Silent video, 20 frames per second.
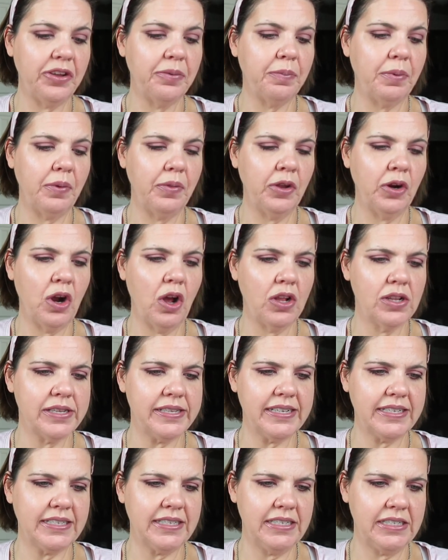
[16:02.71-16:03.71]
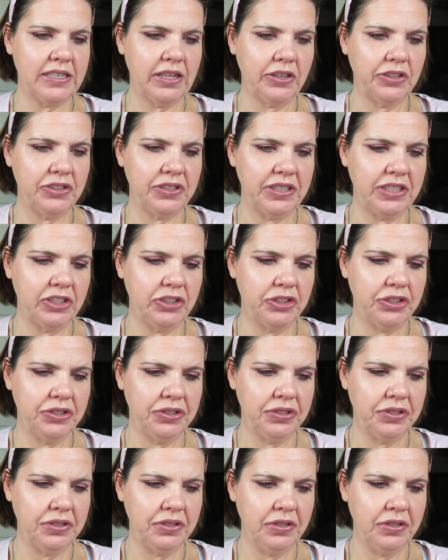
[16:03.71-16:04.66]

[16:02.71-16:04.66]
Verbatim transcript: they're, they're all $16 each.